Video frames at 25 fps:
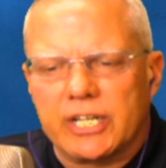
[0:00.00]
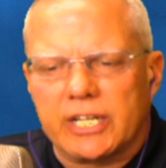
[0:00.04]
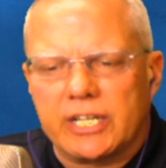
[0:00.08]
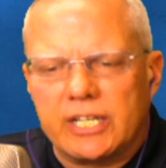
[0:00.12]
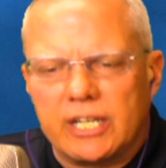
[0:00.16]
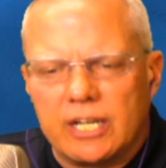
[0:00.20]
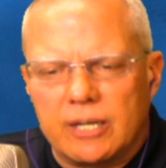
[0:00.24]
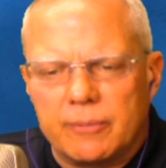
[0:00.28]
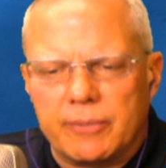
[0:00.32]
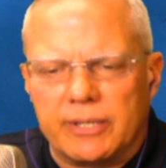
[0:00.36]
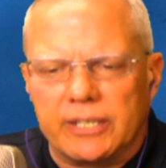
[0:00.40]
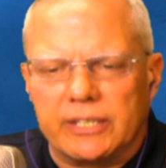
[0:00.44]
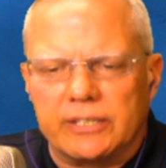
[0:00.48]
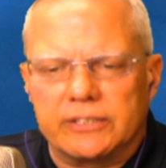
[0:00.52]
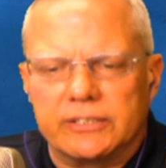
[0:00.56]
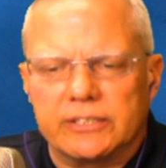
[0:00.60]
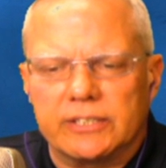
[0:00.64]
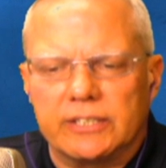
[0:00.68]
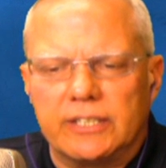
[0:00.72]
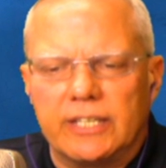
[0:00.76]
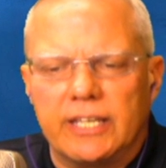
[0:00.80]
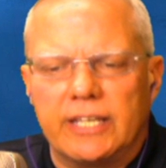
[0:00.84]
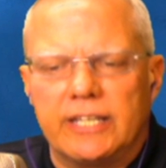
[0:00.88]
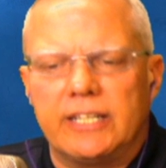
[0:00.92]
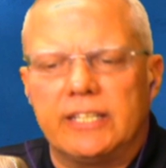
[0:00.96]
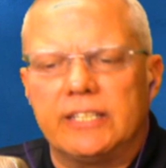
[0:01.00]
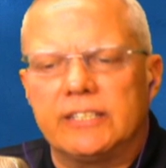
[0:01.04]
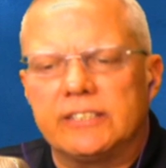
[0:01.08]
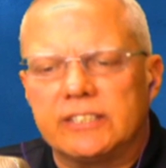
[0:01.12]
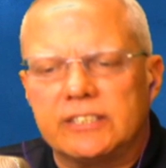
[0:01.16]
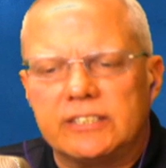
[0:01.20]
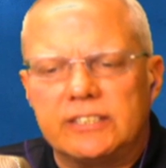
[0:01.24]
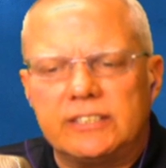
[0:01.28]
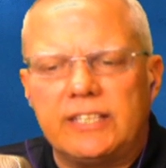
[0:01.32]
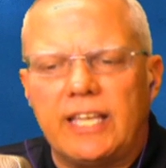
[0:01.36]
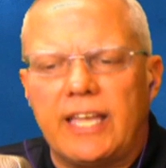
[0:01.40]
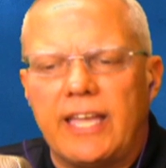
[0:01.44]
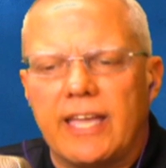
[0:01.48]
Cummings and his
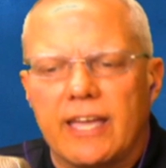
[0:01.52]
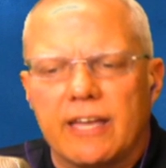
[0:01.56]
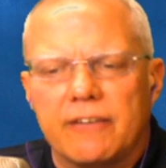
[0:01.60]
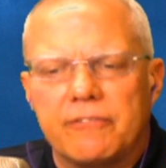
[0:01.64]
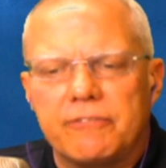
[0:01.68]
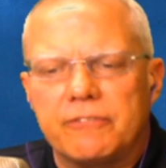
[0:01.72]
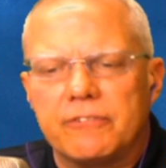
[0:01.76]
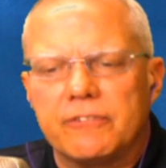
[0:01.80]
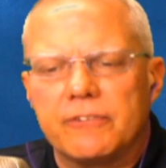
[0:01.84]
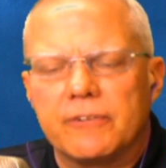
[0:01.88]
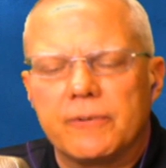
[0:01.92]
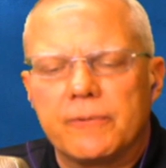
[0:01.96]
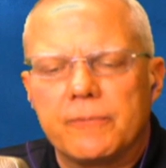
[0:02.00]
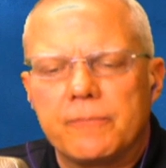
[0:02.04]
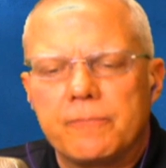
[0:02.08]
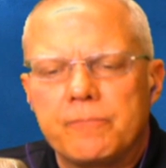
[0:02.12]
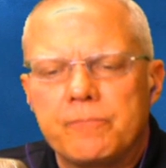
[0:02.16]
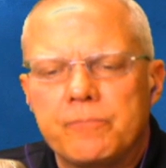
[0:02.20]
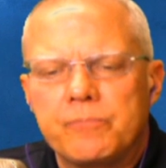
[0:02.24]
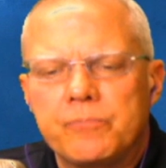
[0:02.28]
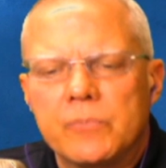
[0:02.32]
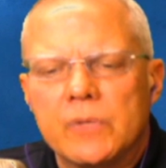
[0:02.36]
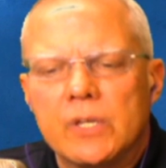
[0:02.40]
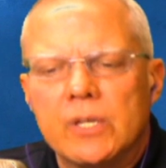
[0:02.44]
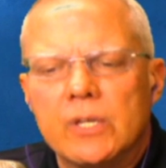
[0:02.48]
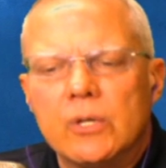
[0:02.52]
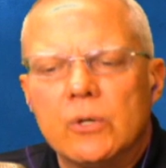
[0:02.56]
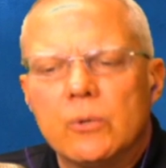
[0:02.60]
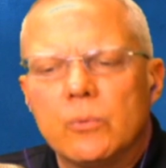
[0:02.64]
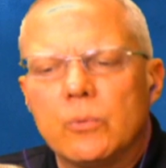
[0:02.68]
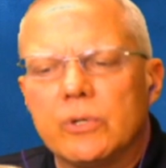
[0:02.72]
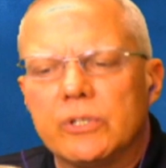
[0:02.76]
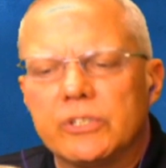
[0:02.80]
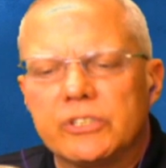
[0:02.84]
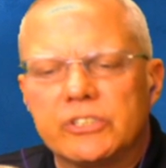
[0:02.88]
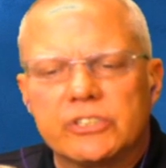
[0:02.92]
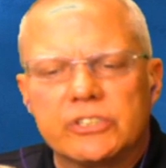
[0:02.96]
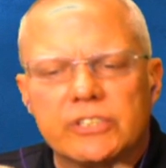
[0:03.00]
staff
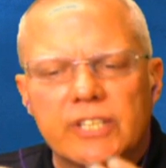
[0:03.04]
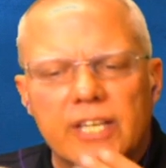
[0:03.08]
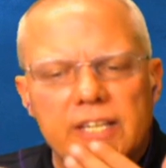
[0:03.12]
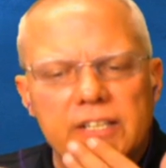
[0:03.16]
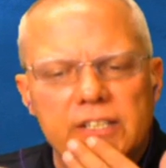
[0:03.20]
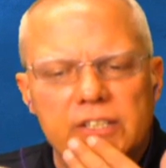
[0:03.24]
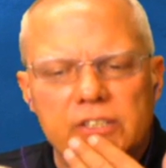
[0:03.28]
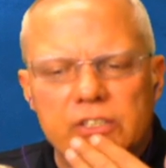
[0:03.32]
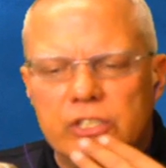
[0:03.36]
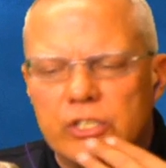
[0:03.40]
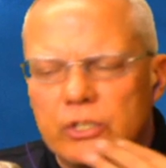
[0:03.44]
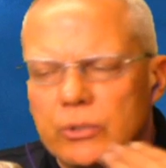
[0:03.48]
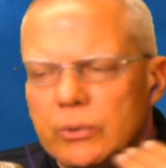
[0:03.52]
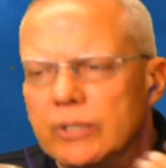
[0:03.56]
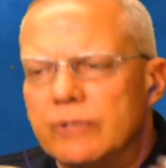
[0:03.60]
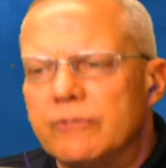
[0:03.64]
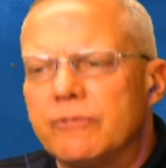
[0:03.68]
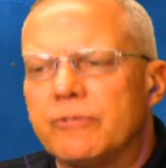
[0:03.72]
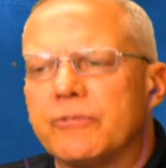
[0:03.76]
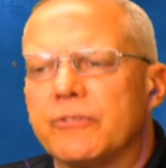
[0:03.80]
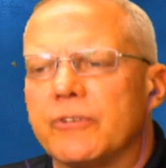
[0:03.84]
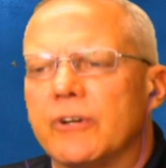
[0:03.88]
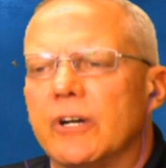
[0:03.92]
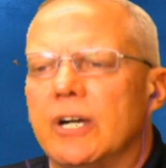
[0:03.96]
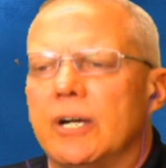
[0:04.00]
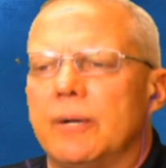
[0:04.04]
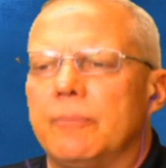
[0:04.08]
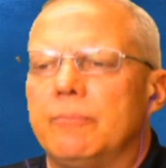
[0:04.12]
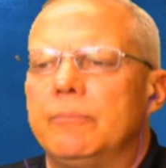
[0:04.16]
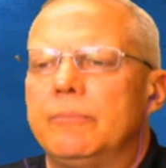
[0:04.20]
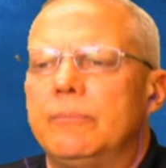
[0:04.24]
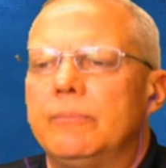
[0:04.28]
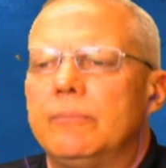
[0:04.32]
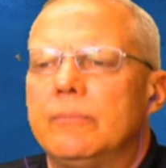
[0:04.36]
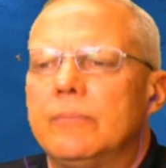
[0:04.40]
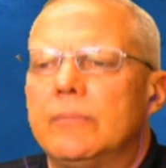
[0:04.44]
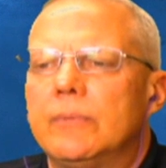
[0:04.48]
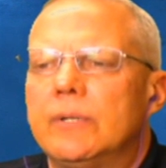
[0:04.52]
was sent to and from
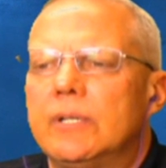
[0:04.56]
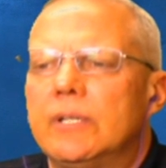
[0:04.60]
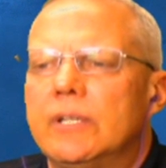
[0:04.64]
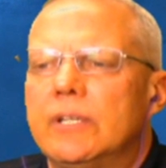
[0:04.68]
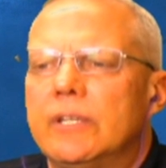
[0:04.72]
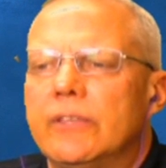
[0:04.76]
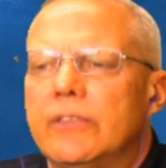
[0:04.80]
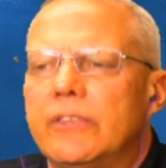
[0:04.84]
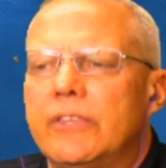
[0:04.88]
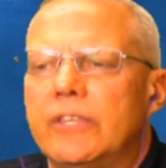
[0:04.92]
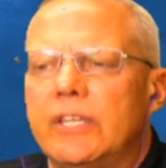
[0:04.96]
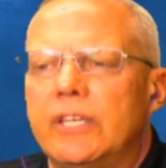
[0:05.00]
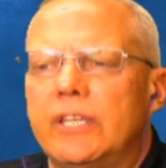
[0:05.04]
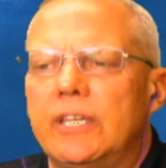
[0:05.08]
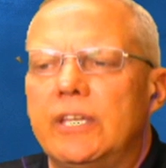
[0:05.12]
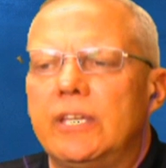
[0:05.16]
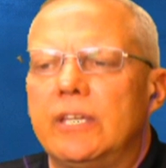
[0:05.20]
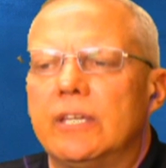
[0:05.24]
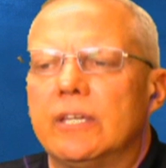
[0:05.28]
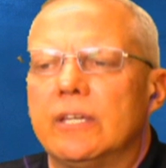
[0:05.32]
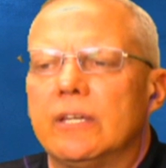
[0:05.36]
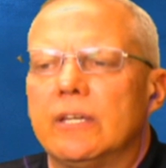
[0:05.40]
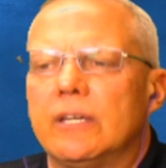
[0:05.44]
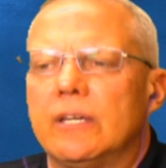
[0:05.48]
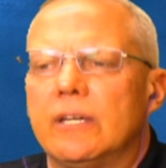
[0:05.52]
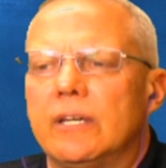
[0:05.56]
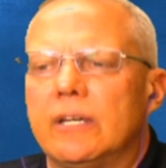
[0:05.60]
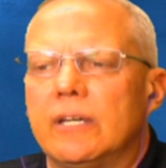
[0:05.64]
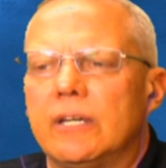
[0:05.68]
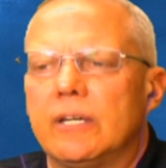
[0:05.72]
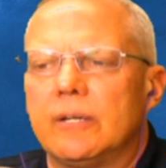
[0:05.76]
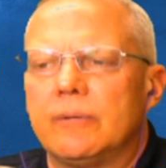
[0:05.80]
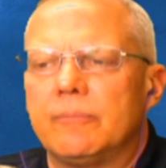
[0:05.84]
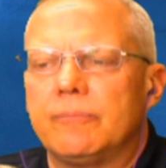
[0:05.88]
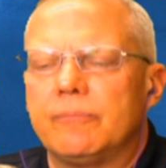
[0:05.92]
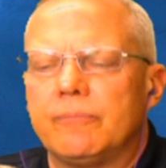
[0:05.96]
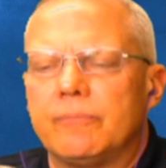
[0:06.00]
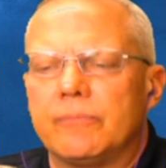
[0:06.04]
the,
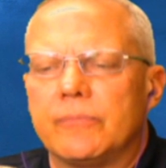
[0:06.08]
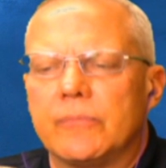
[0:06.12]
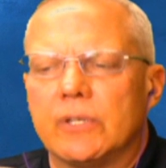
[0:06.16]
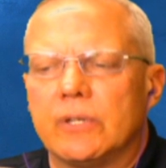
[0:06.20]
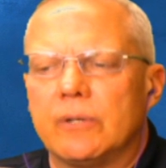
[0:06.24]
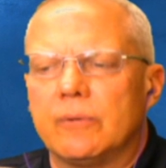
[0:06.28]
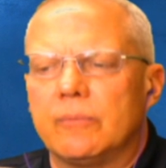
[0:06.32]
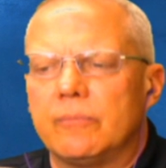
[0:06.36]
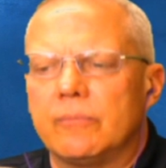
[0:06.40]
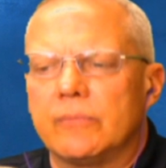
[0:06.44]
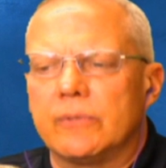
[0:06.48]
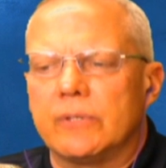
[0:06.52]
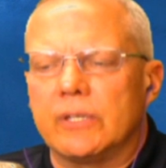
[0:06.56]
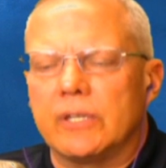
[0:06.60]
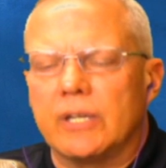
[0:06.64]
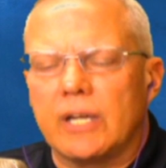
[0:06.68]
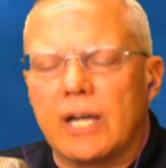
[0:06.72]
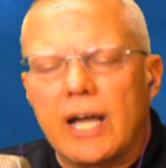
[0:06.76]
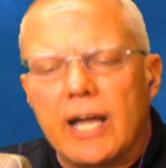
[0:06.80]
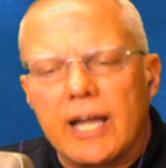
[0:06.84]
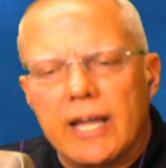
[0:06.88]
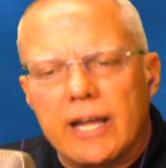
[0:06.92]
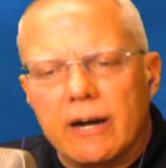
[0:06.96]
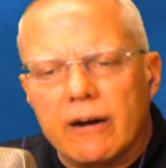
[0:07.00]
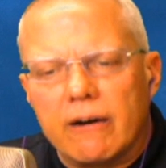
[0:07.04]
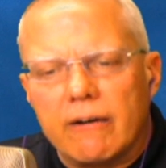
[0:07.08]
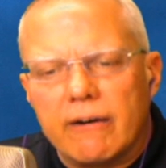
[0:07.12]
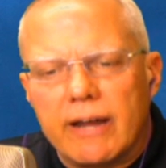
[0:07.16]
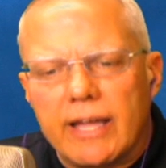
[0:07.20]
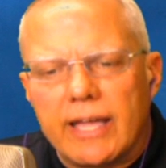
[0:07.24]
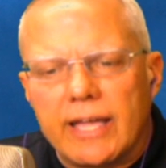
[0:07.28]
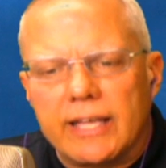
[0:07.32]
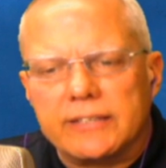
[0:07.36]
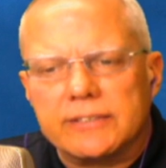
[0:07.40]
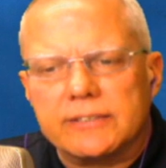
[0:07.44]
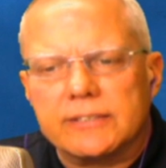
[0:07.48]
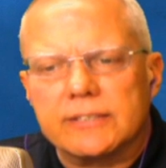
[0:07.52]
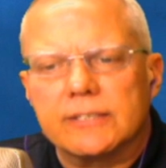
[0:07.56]
uh, the, the I R
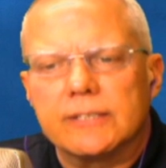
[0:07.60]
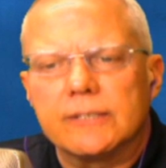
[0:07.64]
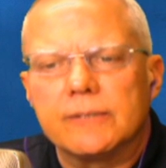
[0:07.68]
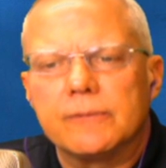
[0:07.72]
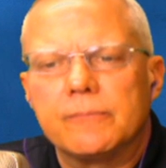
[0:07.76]
S,